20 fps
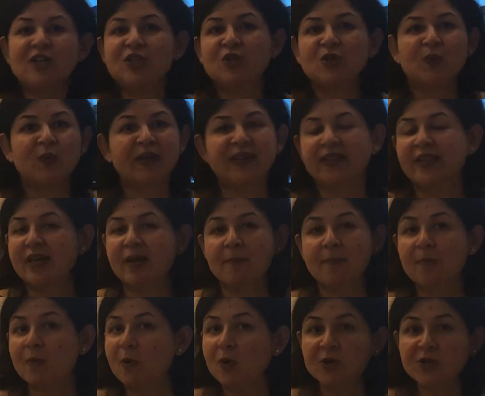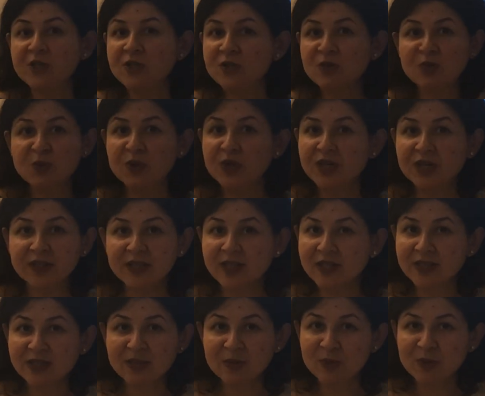doing the important work
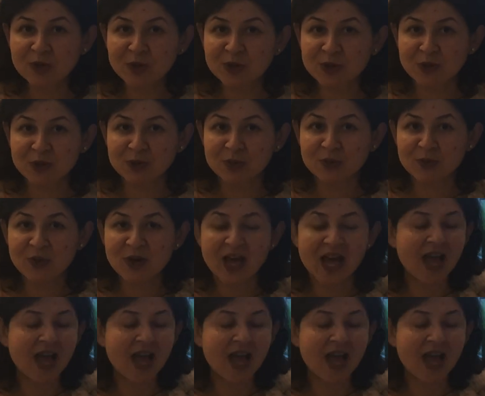that they would do.